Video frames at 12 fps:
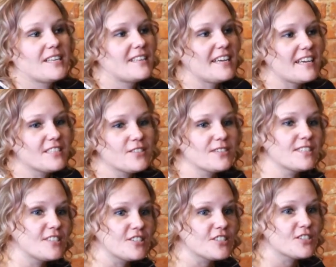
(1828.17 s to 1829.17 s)
The answer is
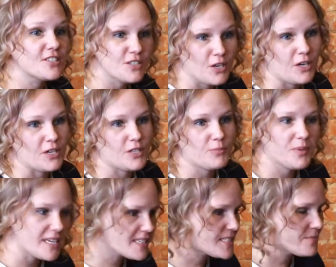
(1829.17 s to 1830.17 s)
to just start. Yeah.
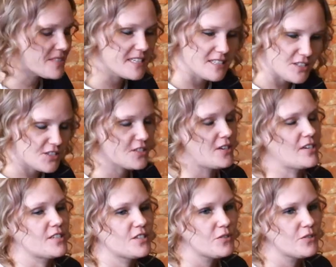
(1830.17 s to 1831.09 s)
Pick something and start.